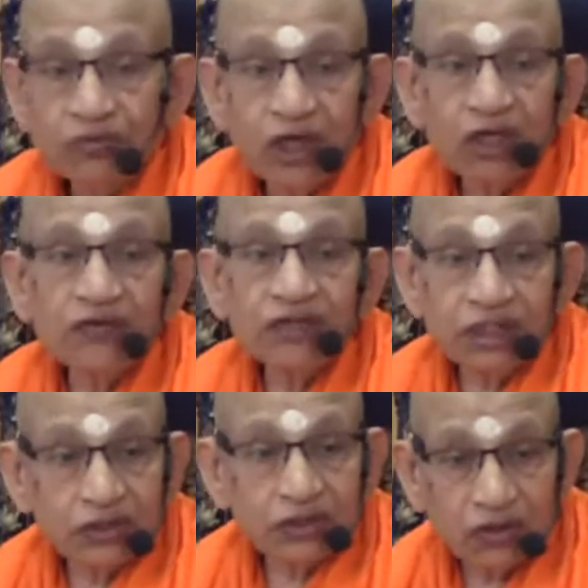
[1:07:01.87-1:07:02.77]
So part of
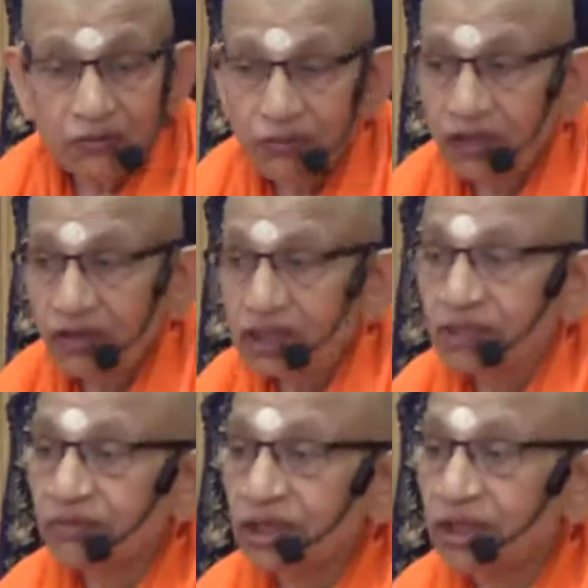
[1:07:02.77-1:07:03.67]
assembly should not be part
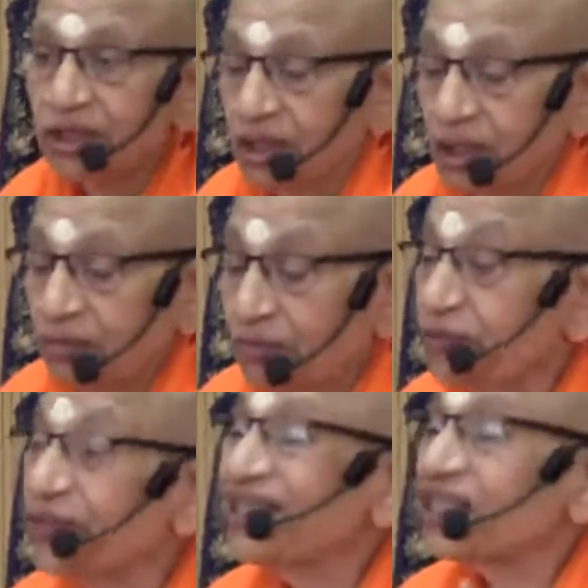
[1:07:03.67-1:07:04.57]
of assembly.
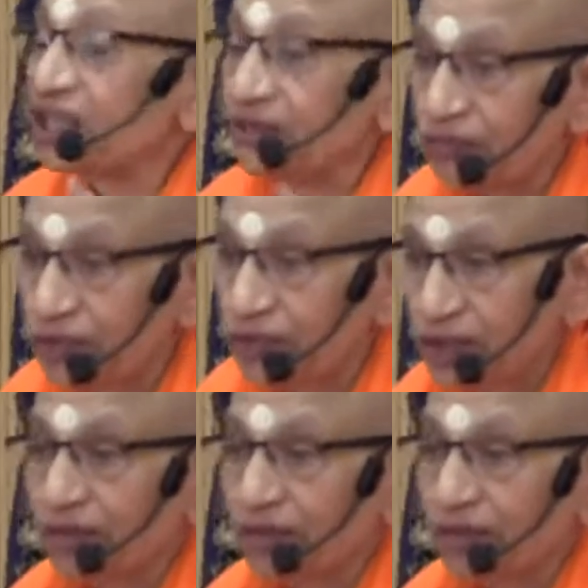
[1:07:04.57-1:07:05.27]
Must be distinct from